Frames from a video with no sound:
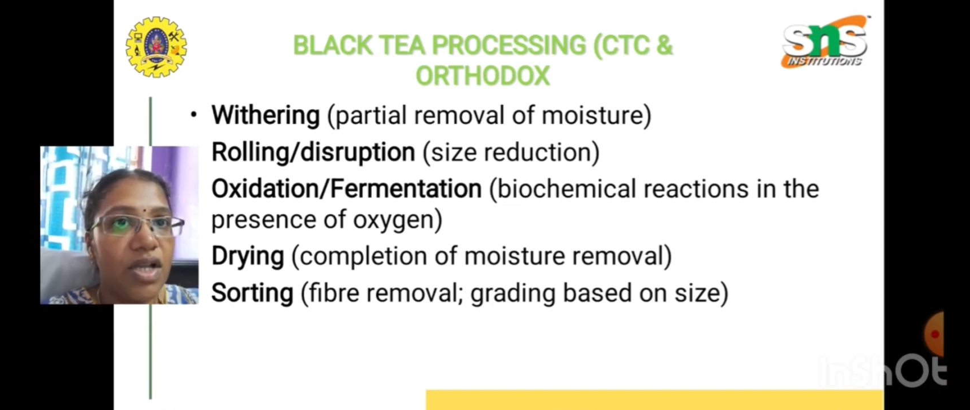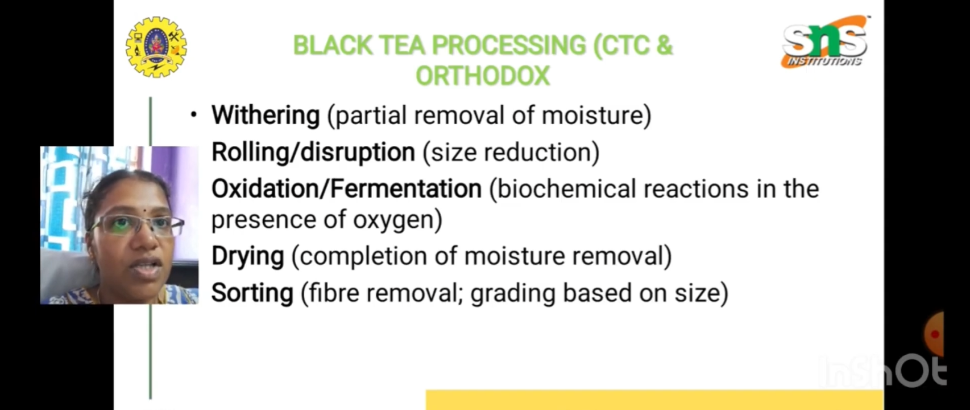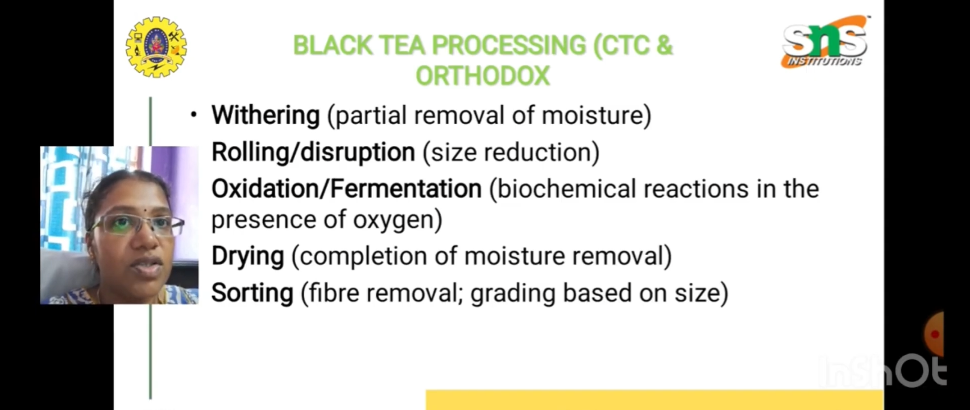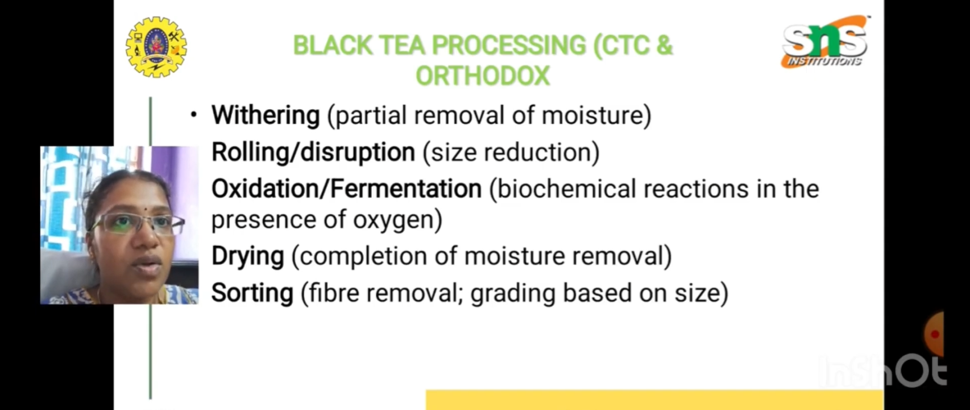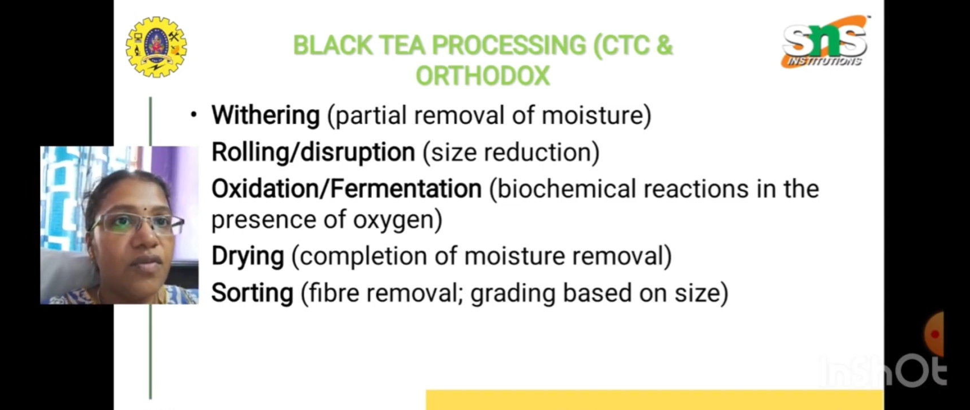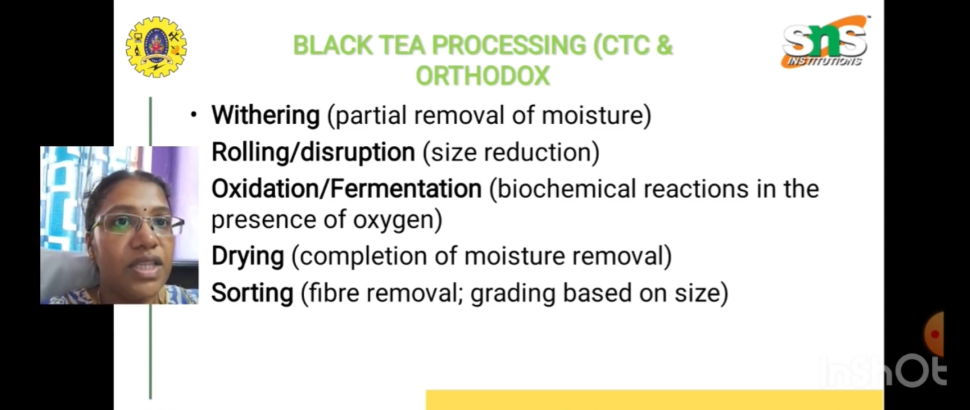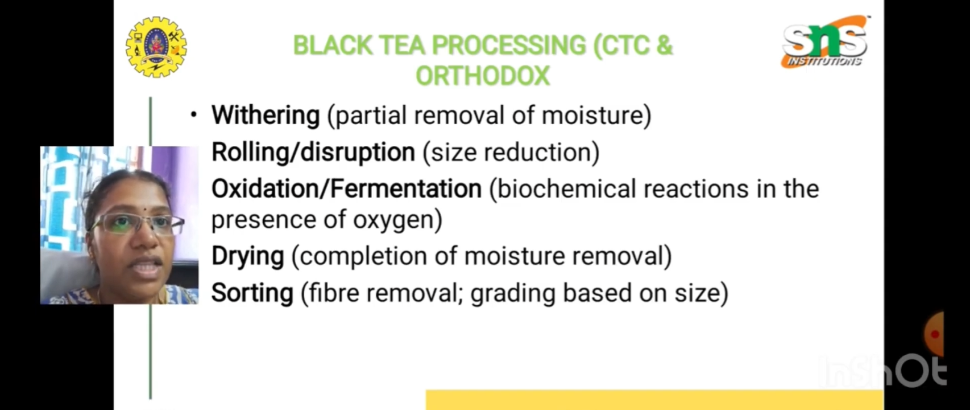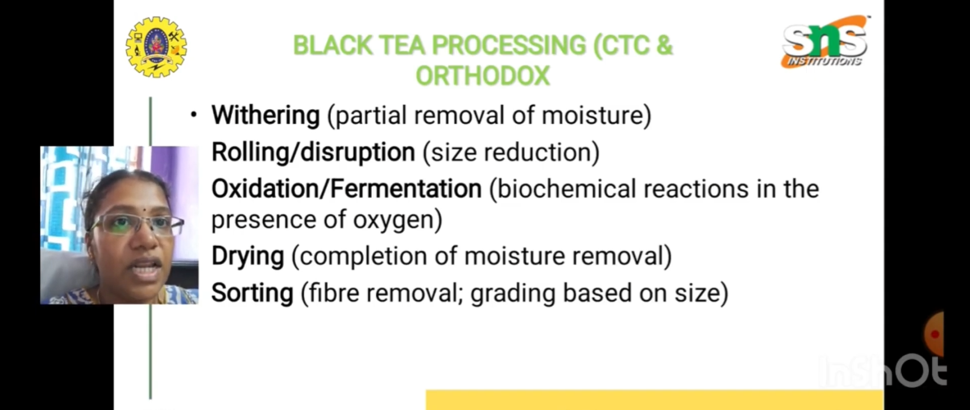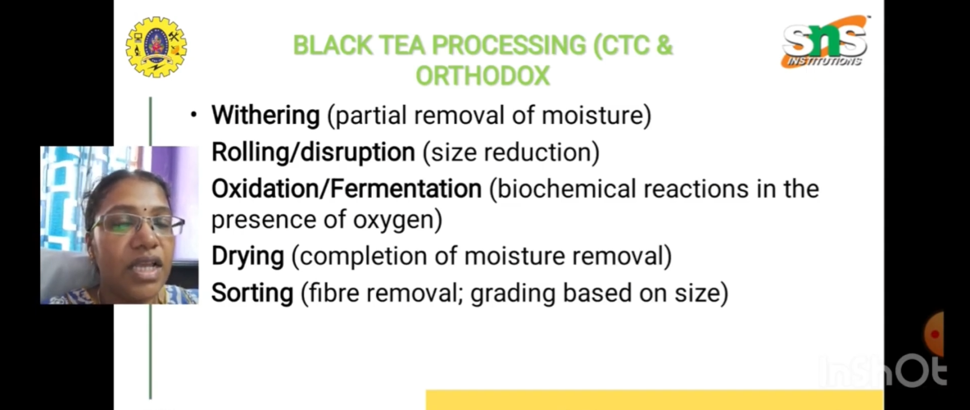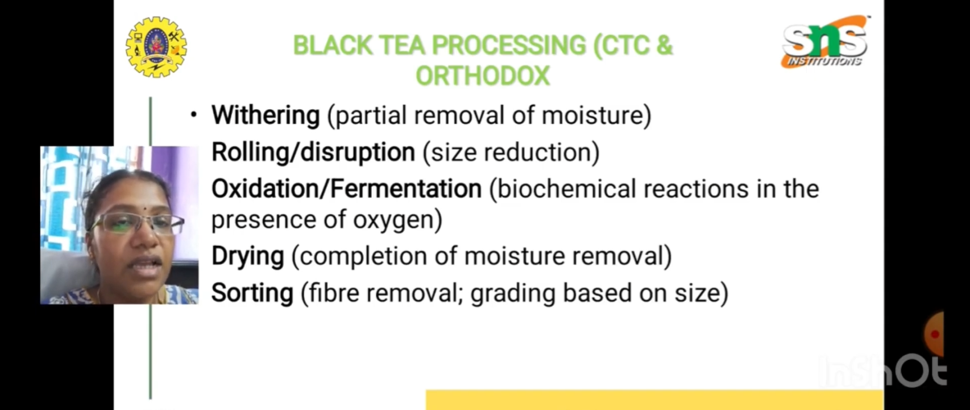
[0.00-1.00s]
So
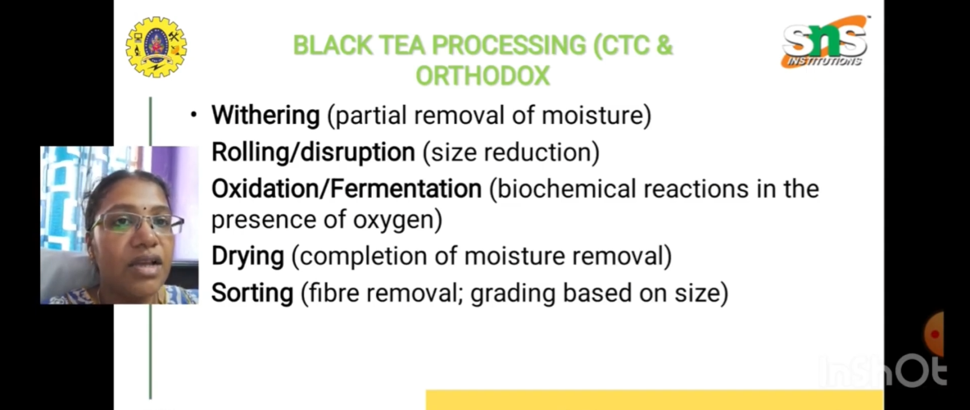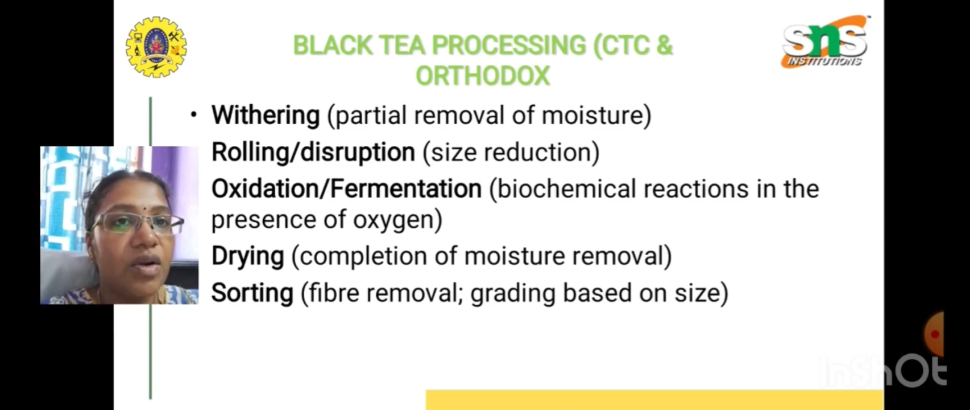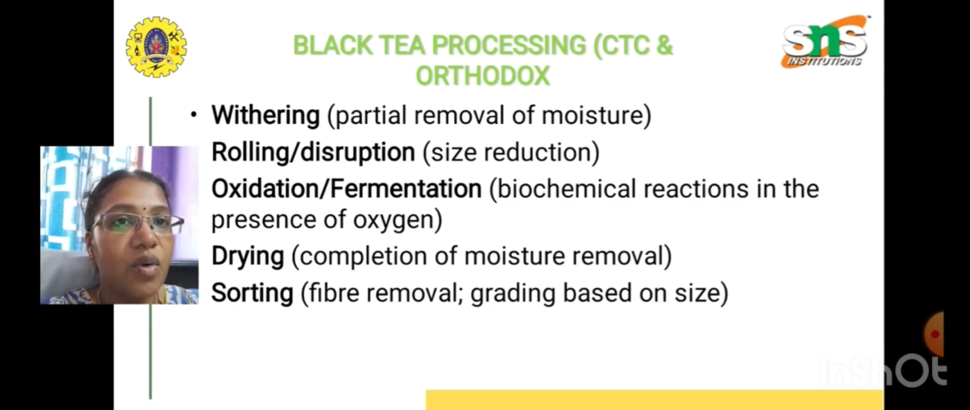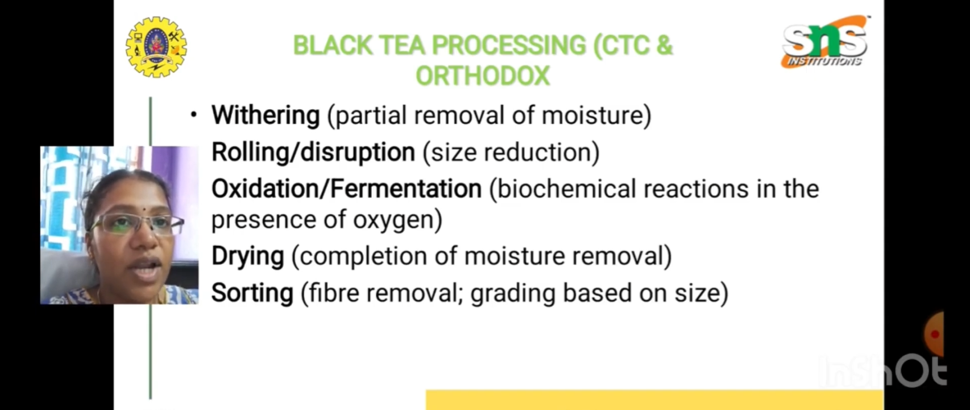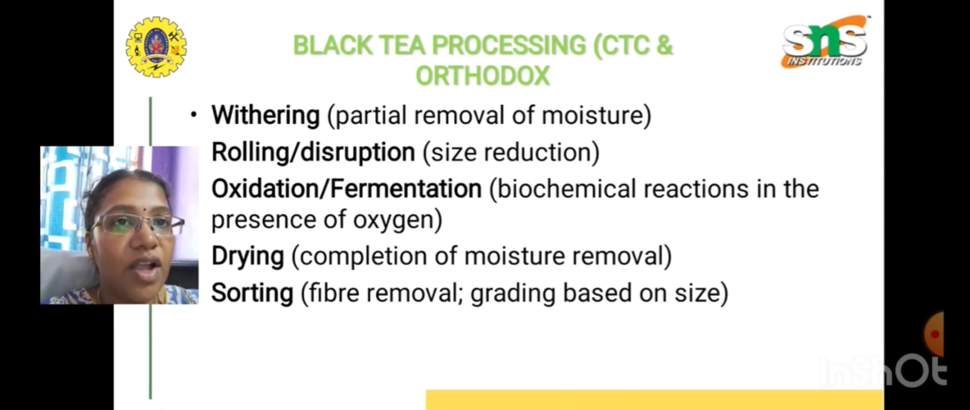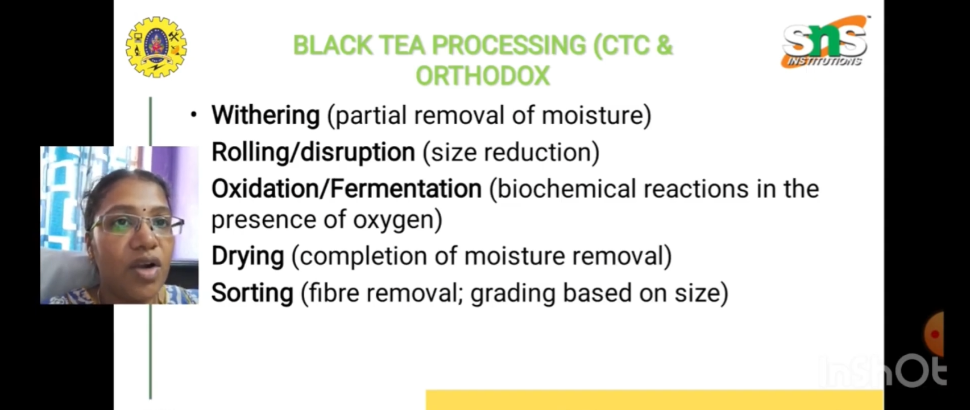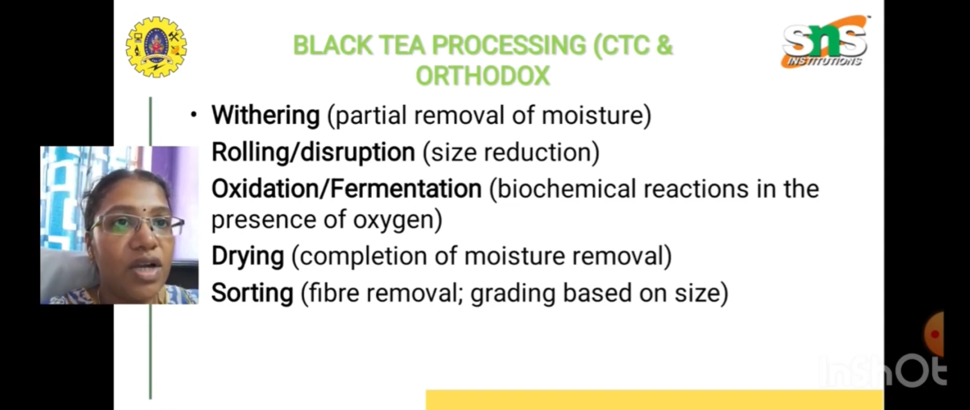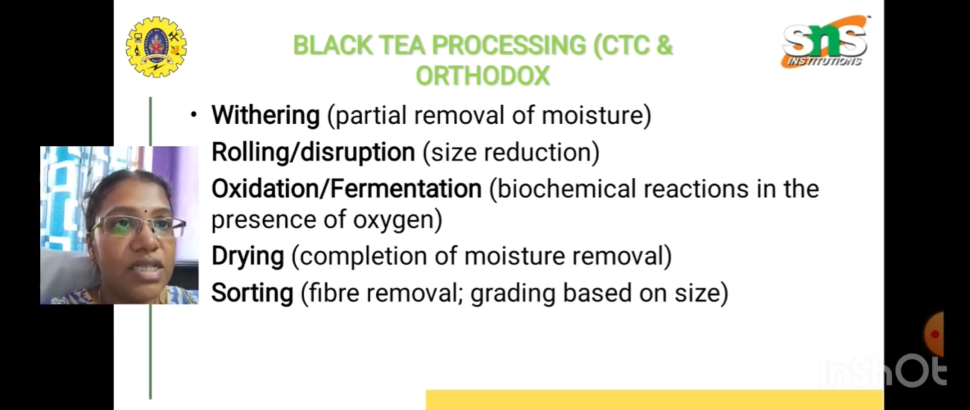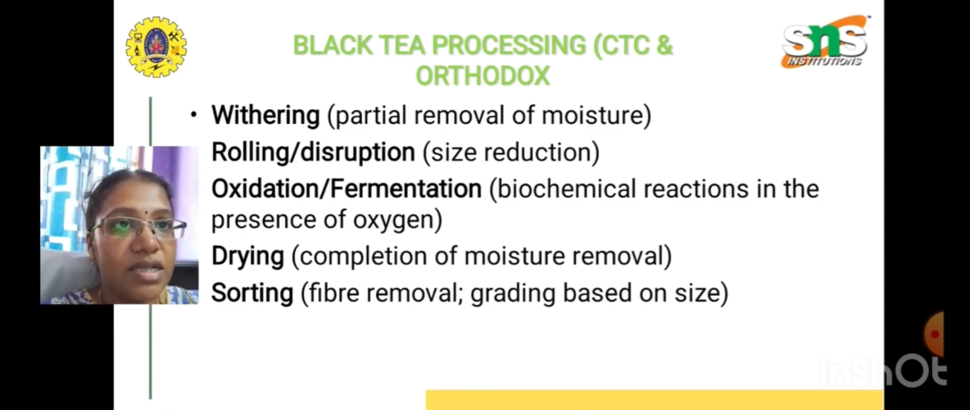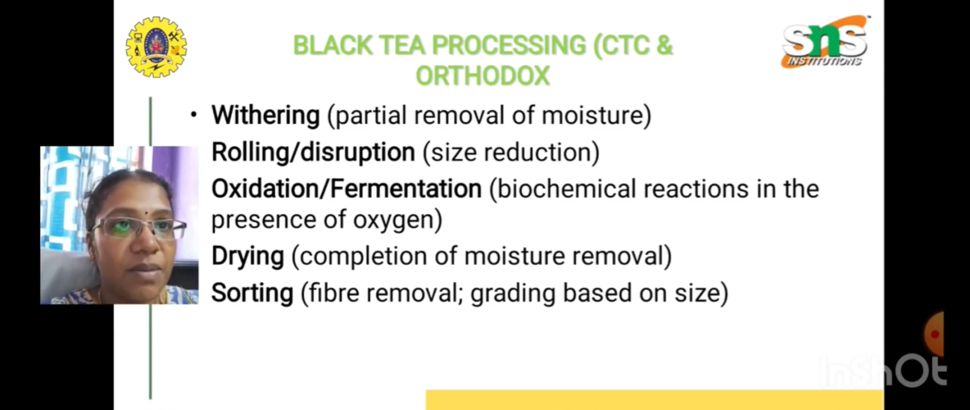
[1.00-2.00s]
withering, rolling or
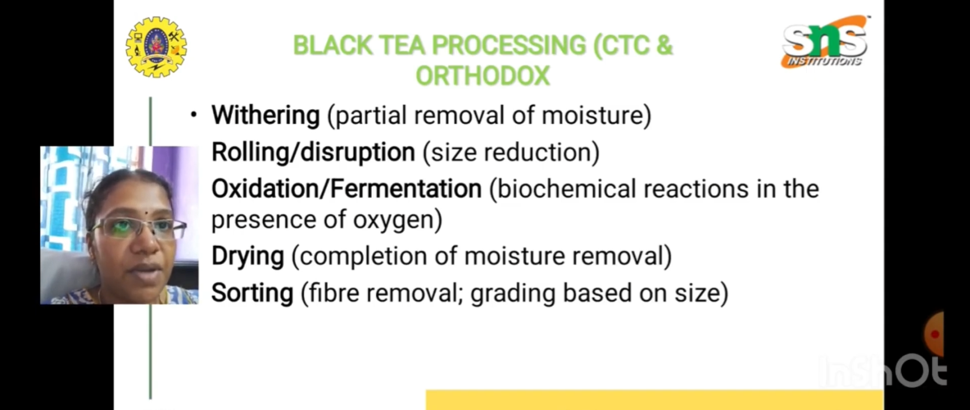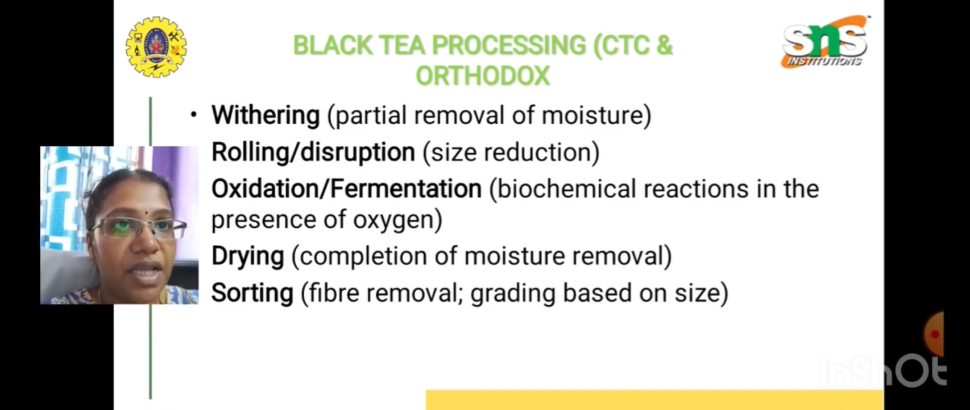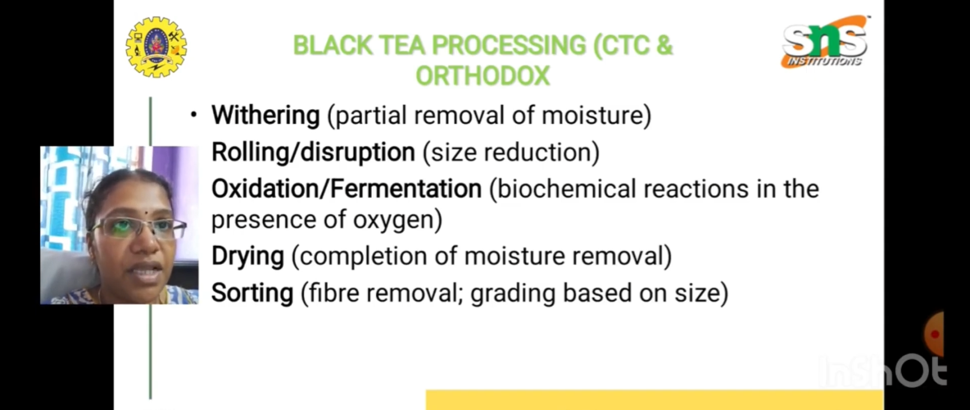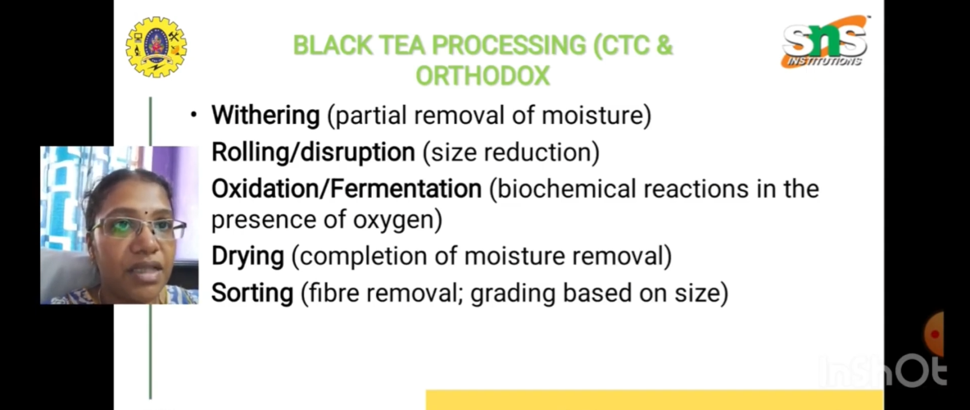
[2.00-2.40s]
disrupting